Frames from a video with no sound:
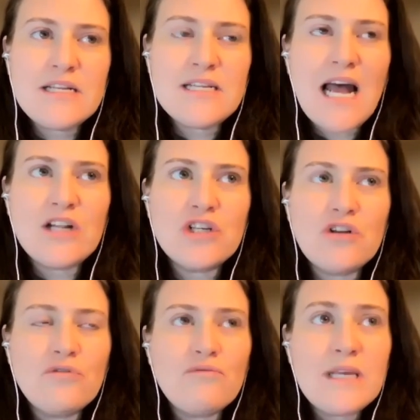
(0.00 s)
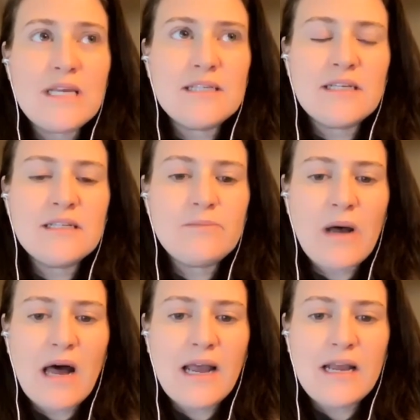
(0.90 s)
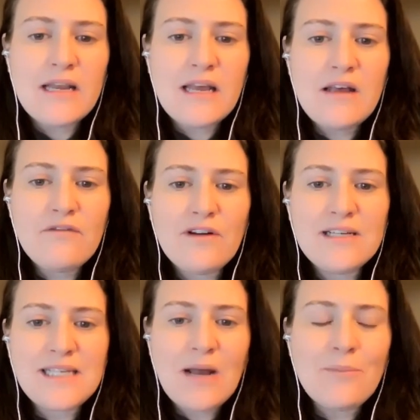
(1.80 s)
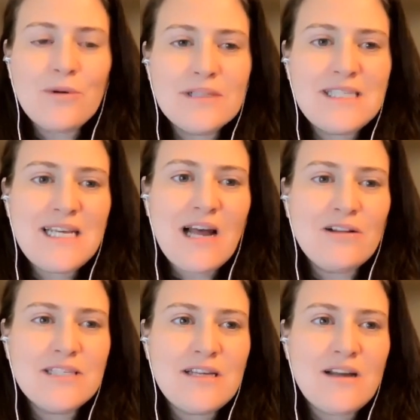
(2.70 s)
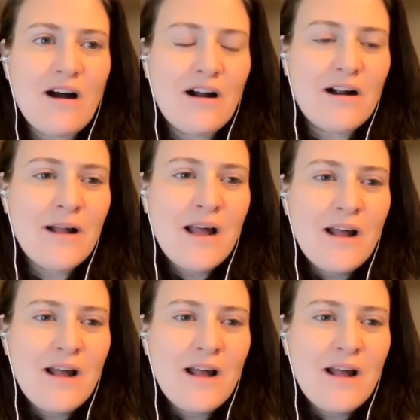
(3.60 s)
intentional reasons behind it. For example, TLDR,